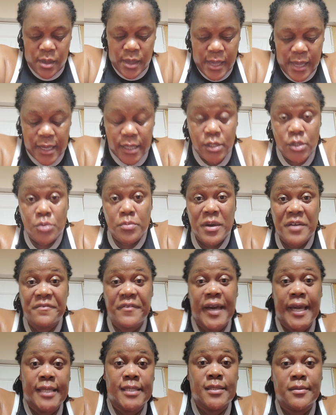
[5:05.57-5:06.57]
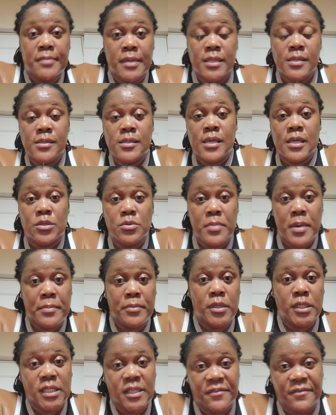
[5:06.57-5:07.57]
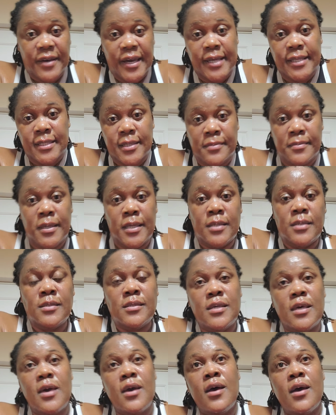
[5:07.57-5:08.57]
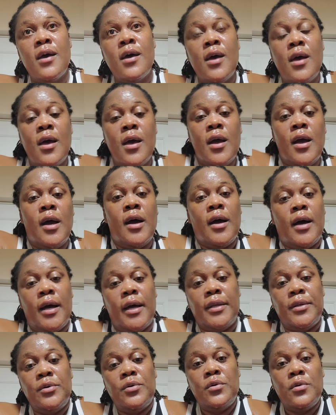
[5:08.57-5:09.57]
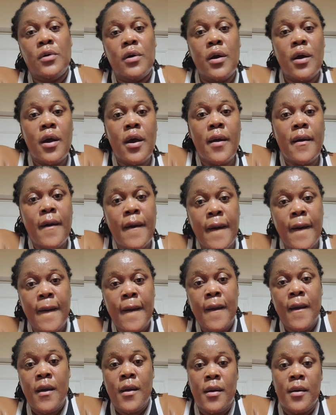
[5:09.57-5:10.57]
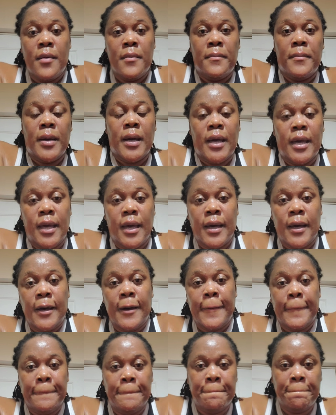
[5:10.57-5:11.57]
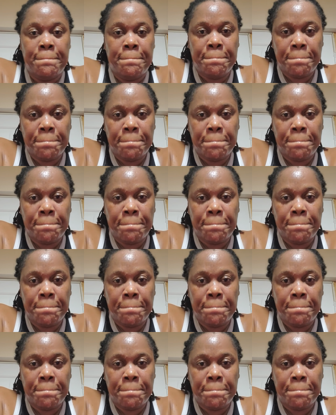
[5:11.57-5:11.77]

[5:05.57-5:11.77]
I do my vitamins, I do my multivitamins, I do my um